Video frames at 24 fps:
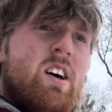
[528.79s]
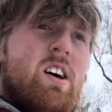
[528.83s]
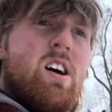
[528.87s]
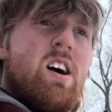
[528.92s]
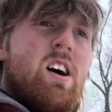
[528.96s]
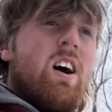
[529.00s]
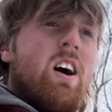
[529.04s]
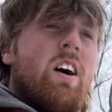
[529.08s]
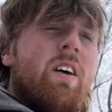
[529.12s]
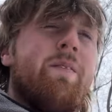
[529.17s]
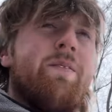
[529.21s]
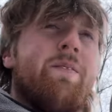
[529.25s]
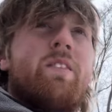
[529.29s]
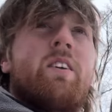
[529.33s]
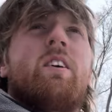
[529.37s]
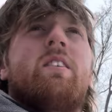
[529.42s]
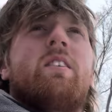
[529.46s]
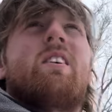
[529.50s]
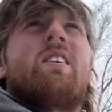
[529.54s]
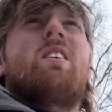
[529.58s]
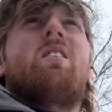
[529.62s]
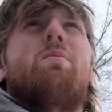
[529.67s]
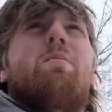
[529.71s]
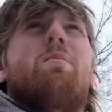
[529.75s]
because
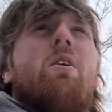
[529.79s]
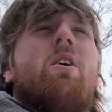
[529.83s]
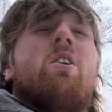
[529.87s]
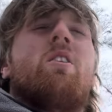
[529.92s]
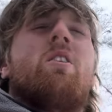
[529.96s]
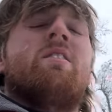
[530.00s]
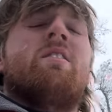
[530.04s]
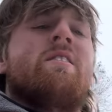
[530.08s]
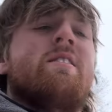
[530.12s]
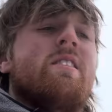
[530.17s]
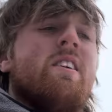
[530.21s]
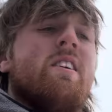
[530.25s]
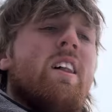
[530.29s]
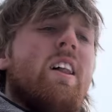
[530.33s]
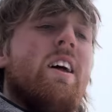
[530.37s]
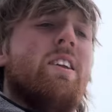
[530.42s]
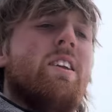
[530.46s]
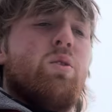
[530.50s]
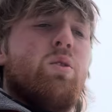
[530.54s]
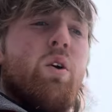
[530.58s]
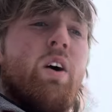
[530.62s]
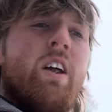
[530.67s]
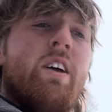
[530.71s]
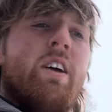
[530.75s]
it'll burn still at
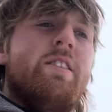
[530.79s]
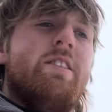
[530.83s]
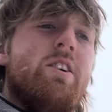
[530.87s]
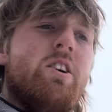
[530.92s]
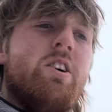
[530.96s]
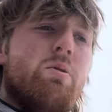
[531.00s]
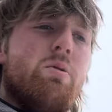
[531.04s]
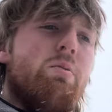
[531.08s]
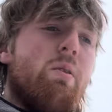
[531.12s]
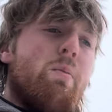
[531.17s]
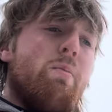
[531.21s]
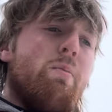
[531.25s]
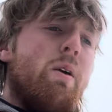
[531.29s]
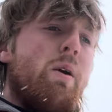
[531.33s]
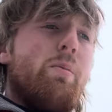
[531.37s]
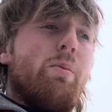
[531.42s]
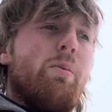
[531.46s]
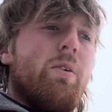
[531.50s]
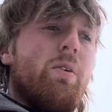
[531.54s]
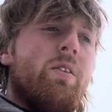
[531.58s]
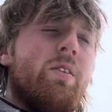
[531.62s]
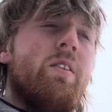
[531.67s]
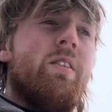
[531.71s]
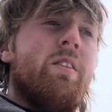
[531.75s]
22, but
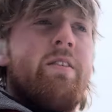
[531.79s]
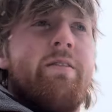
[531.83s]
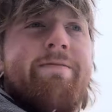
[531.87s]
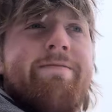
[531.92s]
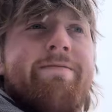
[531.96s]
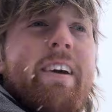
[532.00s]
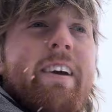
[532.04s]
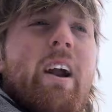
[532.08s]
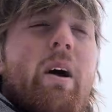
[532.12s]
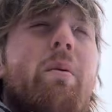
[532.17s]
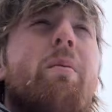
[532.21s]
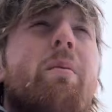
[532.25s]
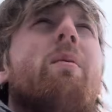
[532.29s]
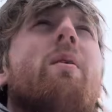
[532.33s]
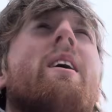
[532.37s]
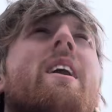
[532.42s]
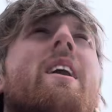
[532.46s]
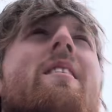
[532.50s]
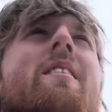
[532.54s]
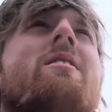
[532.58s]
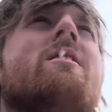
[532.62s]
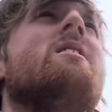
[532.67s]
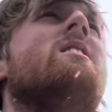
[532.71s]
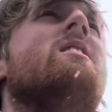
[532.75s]
people, you know,
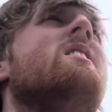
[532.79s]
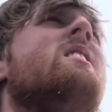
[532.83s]
whatever.